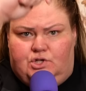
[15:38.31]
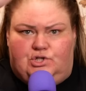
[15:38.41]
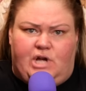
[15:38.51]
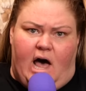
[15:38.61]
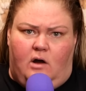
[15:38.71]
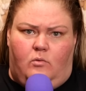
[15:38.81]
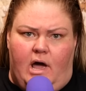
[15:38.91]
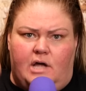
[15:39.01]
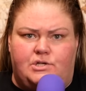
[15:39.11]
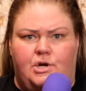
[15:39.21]

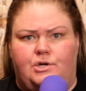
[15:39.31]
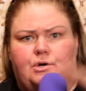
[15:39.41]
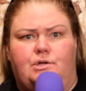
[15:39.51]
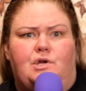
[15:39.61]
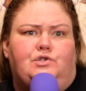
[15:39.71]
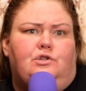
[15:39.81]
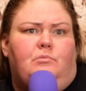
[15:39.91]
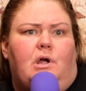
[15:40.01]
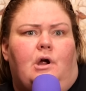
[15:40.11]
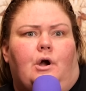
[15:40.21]
sideways, and you're doing this in the
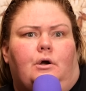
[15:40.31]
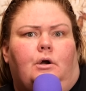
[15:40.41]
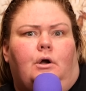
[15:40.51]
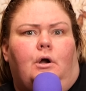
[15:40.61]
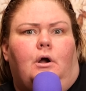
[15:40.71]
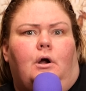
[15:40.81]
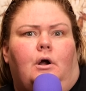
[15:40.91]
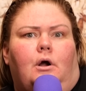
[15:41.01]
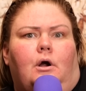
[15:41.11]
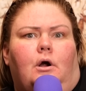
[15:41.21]
mirror.
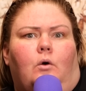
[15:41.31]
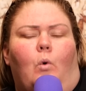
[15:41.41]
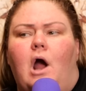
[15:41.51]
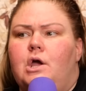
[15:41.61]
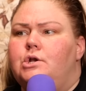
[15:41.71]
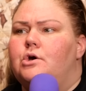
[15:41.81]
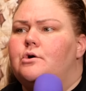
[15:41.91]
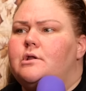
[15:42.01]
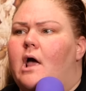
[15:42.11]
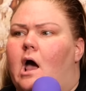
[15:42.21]
Why are you
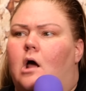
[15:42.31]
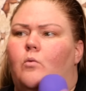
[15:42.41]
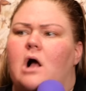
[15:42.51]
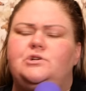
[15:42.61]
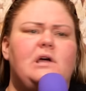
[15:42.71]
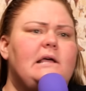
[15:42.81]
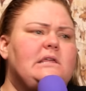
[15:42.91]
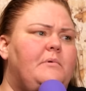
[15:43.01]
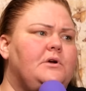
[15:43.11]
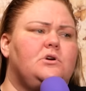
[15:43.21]
doing that? And why would you take
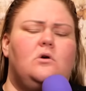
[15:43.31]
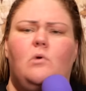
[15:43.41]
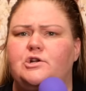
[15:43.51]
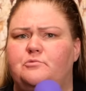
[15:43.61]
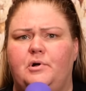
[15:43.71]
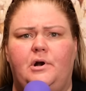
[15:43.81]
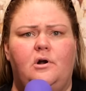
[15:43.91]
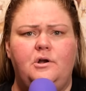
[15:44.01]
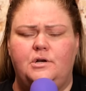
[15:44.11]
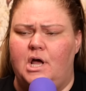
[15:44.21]
that picture? And why would you put it
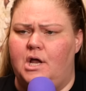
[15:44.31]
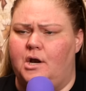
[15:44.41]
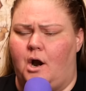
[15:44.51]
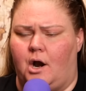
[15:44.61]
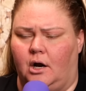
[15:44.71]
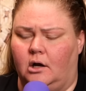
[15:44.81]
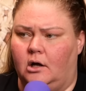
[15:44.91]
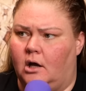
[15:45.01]
on your Tinder?